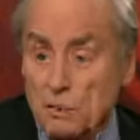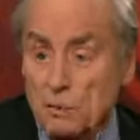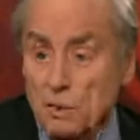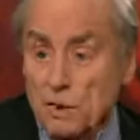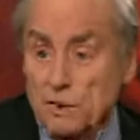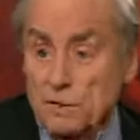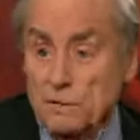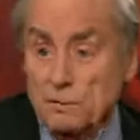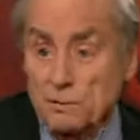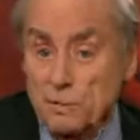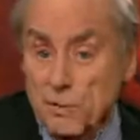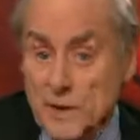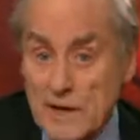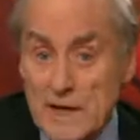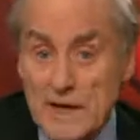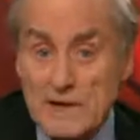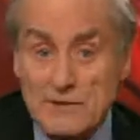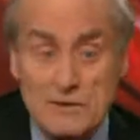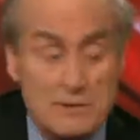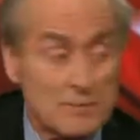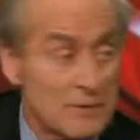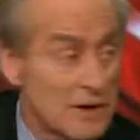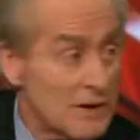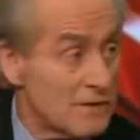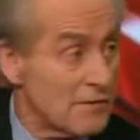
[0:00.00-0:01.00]
I
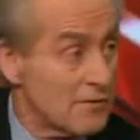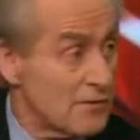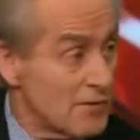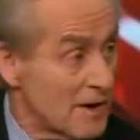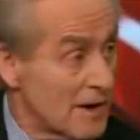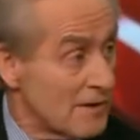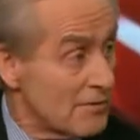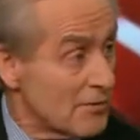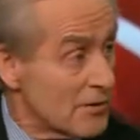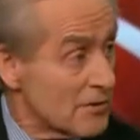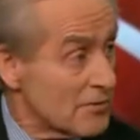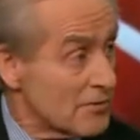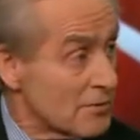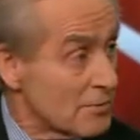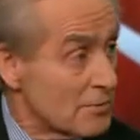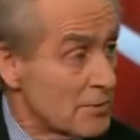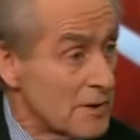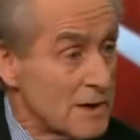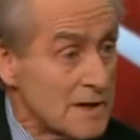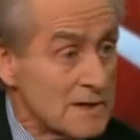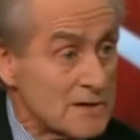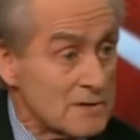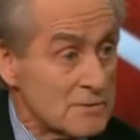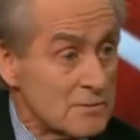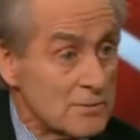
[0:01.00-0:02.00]
believed about the
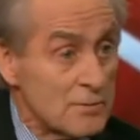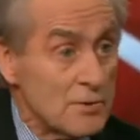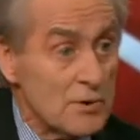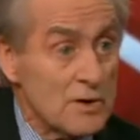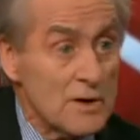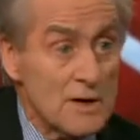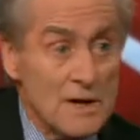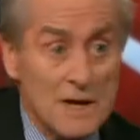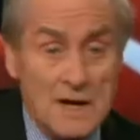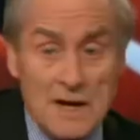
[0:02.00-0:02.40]
500-page report.